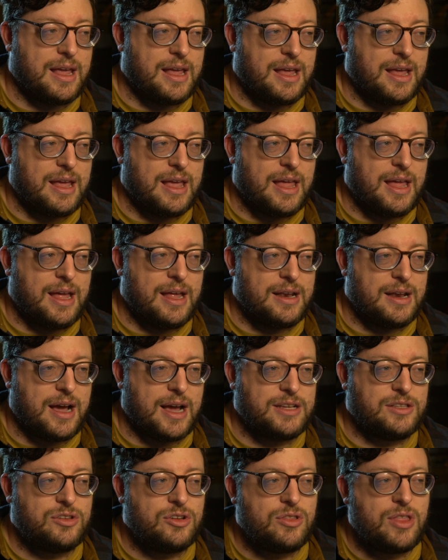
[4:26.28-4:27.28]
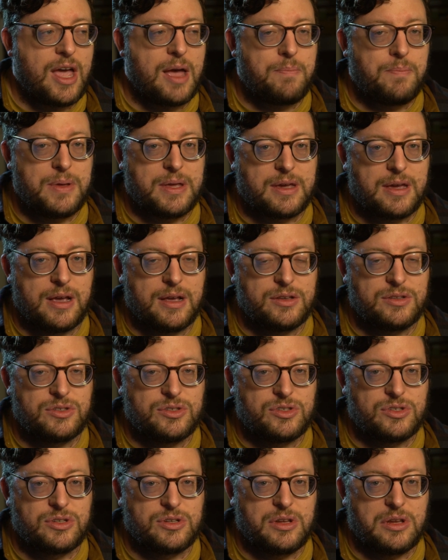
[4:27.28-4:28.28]
And I do that
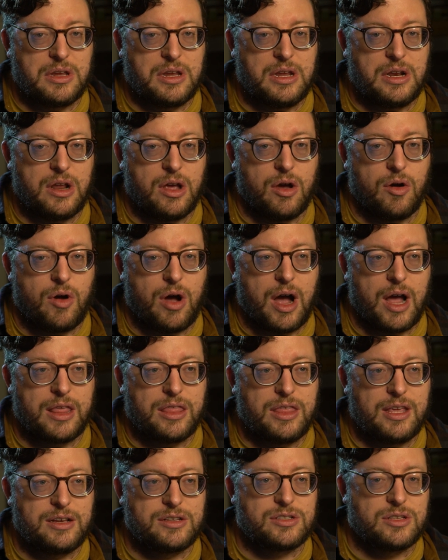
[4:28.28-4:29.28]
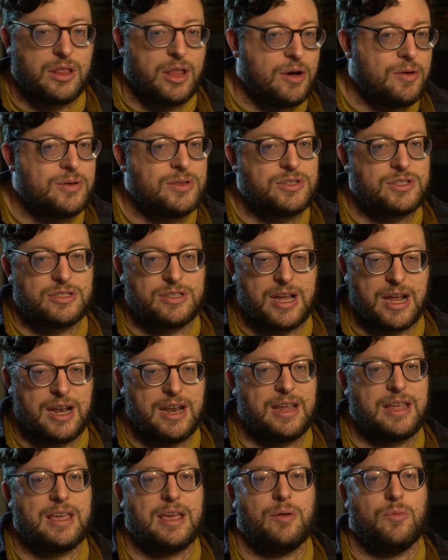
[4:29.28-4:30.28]
because, you know, I think slow and steady
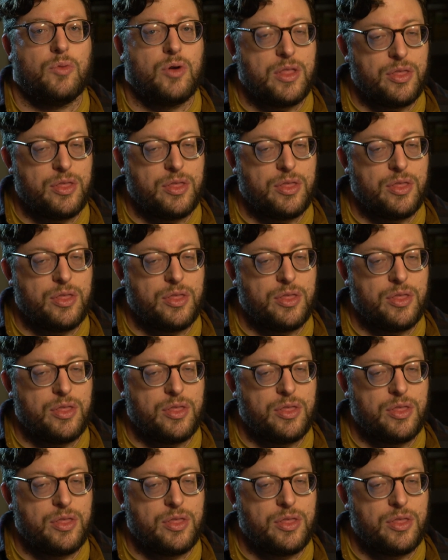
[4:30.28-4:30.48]
can win the